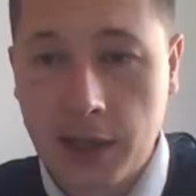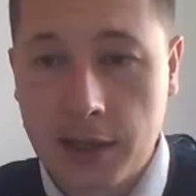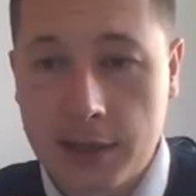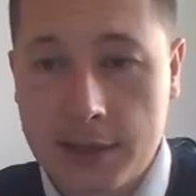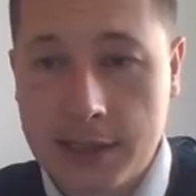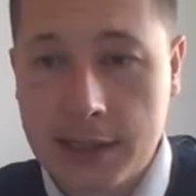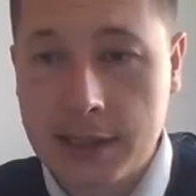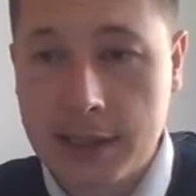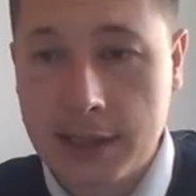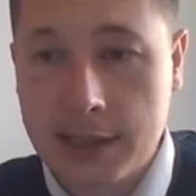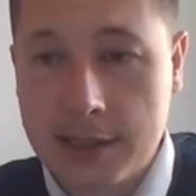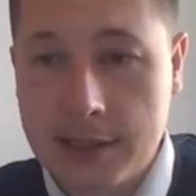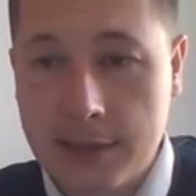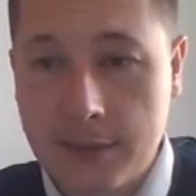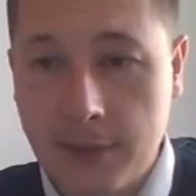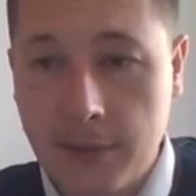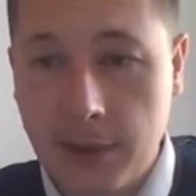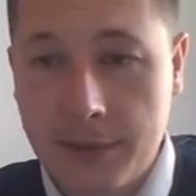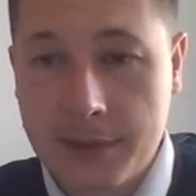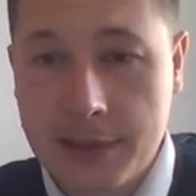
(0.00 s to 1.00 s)
c takes
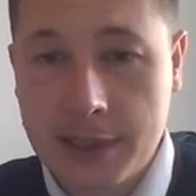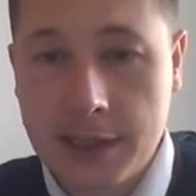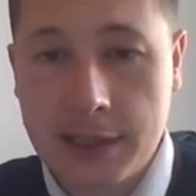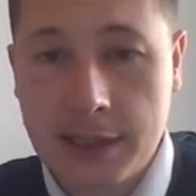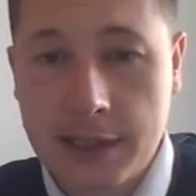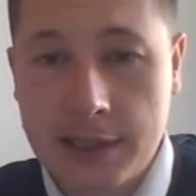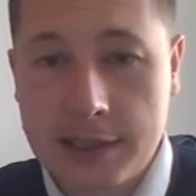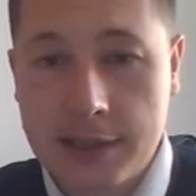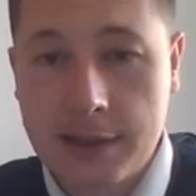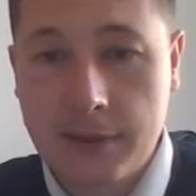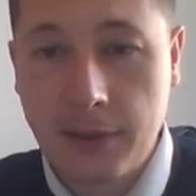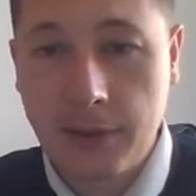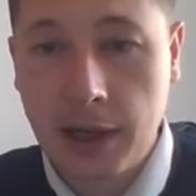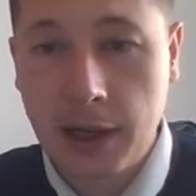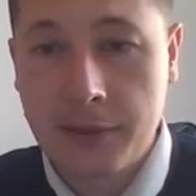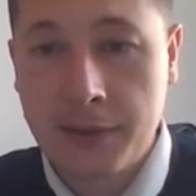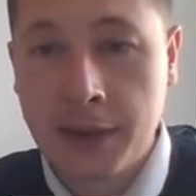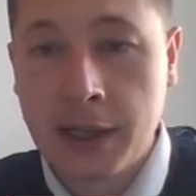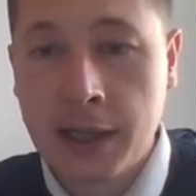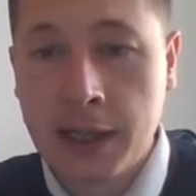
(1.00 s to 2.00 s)
d5, c takes
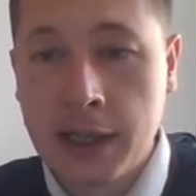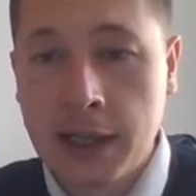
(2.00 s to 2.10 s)
d5,